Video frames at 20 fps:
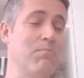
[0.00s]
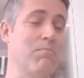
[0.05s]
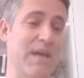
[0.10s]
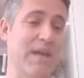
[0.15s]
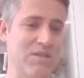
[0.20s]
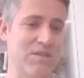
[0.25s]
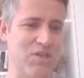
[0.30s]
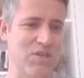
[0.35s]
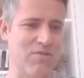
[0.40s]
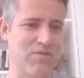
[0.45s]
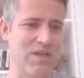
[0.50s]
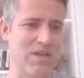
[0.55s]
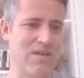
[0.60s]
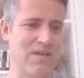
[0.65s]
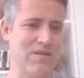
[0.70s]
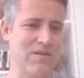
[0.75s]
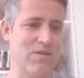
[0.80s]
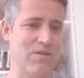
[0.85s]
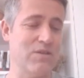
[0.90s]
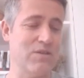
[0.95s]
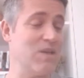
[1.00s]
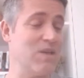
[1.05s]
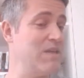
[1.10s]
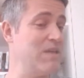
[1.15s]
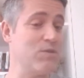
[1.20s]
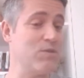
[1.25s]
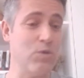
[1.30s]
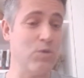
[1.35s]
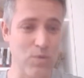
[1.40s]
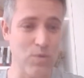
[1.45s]
monetary.
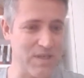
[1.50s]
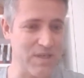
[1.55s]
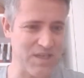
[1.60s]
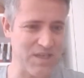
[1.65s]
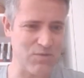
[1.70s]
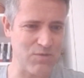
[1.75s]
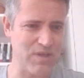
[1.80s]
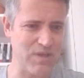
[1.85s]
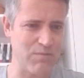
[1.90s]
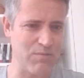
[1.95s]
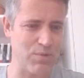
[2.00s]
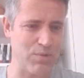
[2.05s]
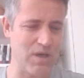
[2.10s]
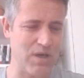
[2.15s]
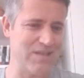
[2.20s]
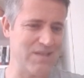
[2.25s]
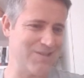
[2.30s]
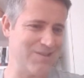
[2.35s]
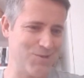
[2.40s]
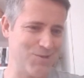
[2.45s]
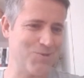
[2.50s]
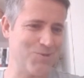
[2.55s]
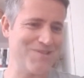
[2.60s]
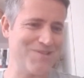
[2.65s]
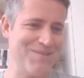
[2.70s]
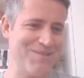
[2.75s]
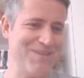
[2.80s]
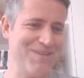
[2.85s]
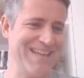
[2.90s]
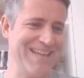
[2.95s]
Somebody's always going to win the prize as long as
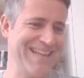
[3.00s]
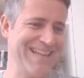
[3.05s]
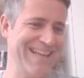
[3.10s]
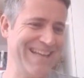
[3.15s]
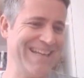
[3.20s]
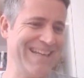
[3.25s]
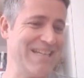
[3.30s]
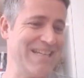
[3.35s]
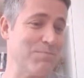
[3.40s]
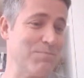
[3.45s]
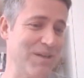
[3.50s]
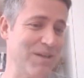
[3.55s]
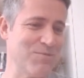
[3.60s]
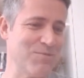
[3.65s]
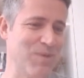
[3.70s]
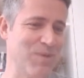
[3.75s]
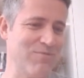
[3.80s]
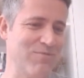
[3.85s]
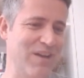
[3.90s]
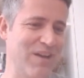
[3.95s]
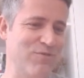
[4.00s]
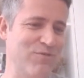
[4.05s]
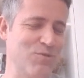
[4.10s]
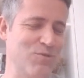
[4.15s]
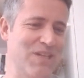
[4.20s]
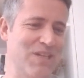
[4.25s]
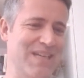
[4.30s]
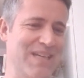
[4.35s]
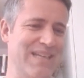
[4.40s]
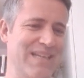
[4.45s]
somebody at least buys one raffle
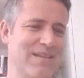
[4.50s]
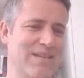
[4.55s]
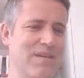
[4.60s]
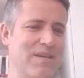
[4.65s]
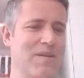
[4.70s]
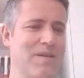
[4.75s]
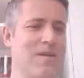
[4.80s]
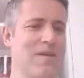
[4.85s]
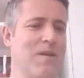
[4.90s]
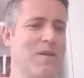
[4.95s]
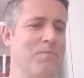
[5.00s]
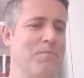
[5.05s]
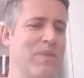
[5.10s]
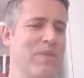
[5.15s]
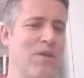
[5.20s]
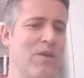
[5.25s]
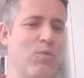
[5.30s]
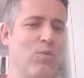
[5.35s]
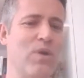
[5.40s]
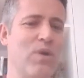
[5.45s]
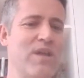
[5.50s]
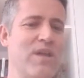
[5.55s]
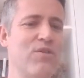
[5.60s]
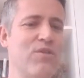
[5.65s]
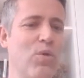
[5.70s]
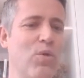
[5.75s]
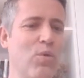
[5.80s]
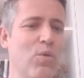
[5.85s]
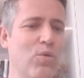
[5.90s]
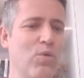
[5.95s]
ticket.
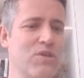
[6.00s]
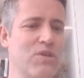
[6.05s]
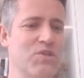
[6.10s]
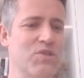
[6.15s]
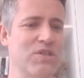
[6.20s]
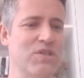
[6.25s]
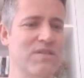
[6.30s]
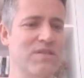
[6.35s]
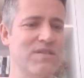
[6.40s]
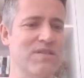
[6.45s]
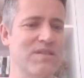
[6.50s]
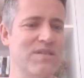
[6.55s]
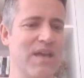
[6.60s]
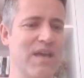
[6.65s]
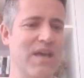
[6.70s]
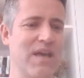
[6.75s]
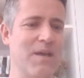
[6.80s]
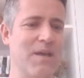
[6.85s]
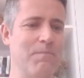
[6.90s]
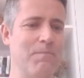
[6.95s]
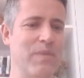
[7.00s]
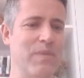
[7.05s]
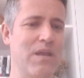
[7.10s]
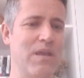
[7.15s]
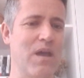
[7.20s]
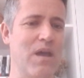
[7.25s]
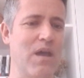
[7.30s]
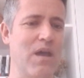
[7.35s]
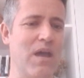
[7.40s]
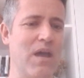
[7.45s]
With auctions,
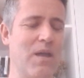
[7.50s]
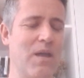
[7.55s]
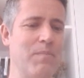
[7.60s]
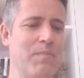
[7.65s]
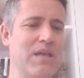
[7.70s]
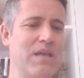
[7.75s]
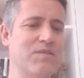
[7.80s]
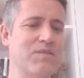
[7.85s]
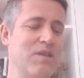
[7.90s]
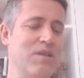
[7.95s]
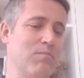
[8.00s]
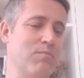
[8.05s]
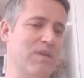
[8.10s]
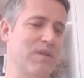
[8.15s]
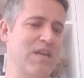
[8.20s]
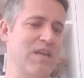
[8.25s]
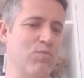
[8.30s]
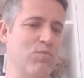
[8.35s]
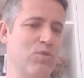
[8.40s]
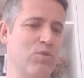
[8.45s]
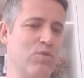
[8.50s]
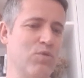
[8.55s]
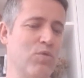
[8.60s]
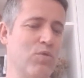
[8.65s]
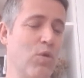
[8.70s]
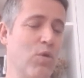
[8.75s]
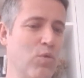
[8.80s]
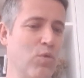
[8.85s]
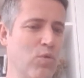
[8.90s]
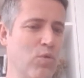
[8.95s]
somebody
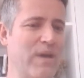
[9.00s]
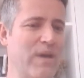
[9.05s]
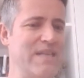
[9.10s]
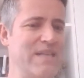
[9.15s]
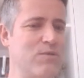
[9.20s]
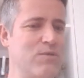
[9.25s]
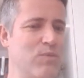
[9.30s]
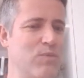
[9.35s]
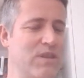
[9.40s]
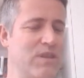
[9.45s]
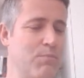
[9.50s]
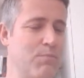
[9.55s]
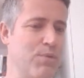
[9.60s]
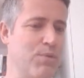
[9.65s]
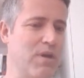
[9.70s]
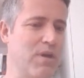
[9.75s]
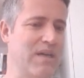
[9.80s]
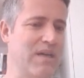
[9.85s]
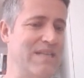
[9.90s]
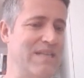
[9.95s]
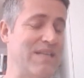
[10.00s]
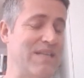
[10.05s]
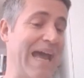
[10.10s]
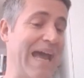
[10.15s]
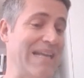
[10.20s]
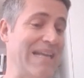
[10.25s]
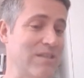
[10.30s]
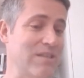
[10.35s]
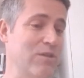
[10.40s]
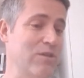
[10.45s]
will always win the prize
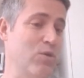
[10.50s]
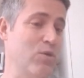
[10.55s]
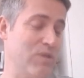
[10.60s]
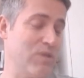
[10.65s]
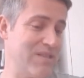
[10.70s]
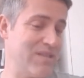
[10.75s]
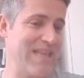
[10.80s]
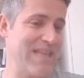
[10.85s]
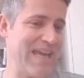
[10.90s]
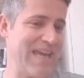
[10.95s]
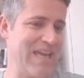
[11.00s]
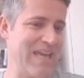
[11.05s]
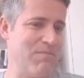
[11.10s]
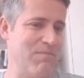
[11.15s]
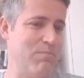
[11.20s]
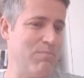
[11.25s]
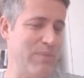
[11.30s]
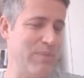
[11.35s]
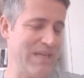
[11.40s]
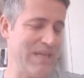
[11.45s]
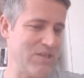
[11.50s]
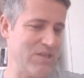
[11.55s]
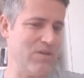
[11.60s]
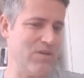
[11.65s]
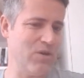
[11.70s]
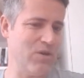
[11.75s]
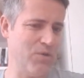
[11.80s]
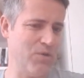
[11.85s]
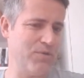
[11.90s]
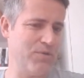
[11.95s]
as long as they bid
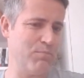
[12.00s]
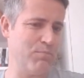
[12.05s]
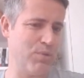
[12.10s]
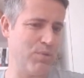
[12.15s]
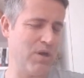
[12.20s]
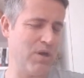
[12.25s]
on the